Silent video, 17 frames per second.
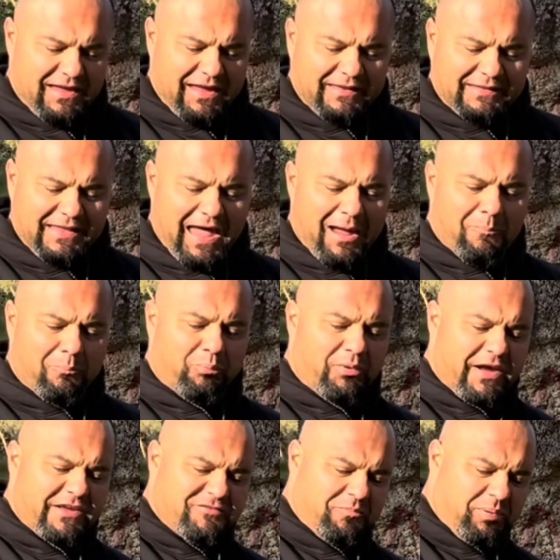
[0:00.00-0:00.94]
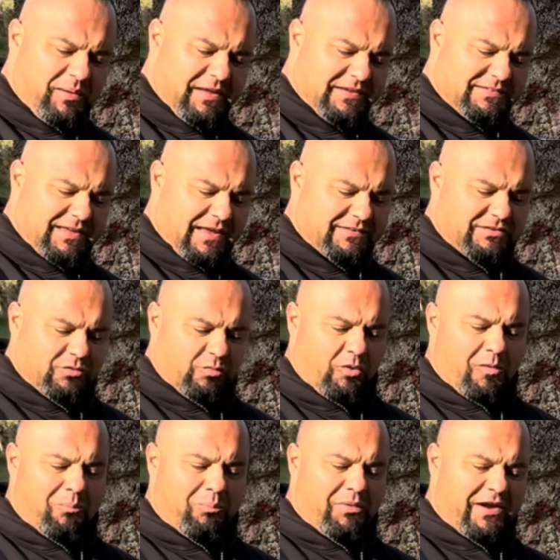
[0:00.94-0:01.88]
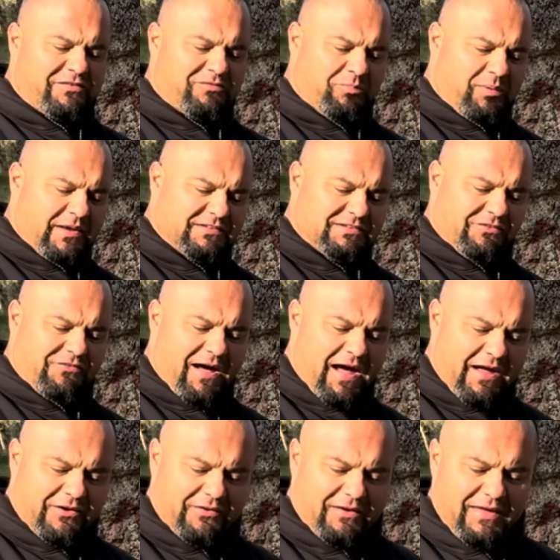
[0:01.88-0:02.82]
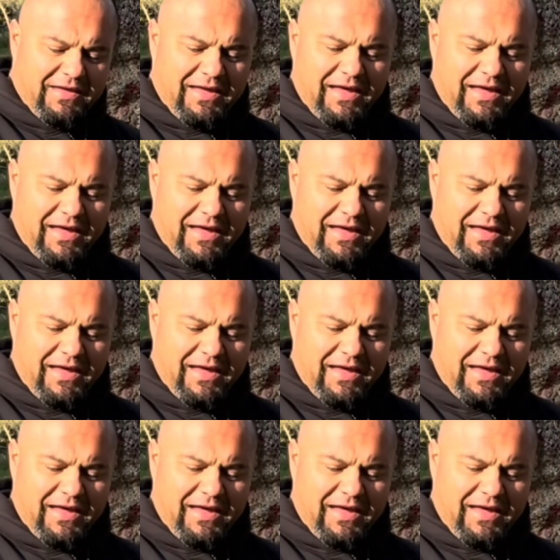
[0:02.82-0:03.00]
and they had breastplates as it were breastplates of iron,